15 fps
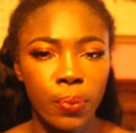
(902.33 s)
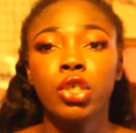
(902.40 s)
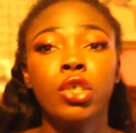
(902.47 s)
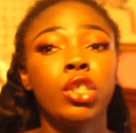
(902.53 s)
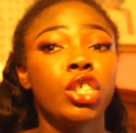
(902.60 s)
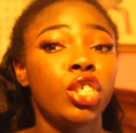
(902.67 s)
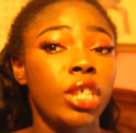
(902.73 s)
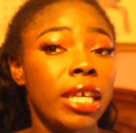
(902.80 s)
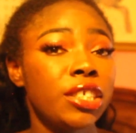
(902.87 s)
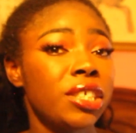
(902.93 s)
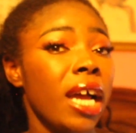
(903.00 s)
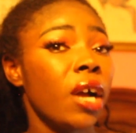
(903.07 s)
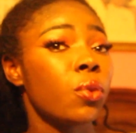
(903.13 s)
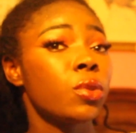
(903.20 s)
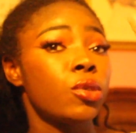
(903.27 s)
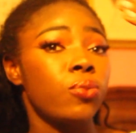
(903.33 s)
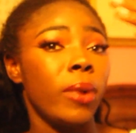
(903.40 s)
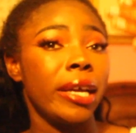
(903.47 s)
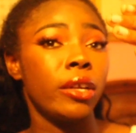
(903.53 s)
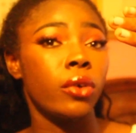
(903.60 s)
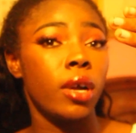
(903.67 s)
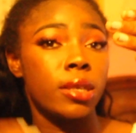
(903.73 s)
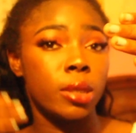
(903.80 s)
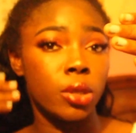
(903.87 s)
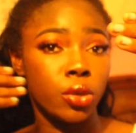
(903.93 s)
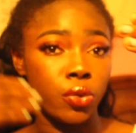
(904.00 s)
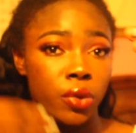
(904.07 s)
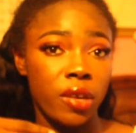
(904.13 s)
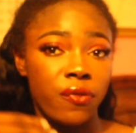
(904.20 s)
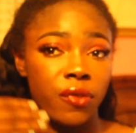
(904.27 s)
So the Shake Shack was right across the
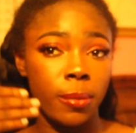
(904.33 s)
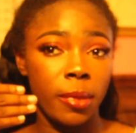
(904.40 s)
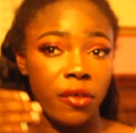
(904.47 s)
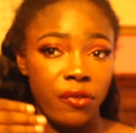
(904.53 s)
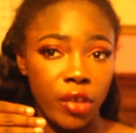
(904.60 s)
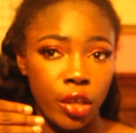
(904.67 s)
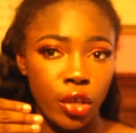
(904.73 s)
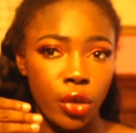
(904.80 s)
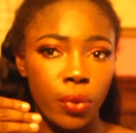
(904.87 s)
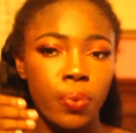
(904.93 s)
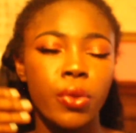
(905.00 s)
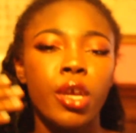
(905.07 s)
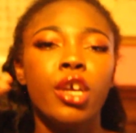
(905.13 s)
street from the venue.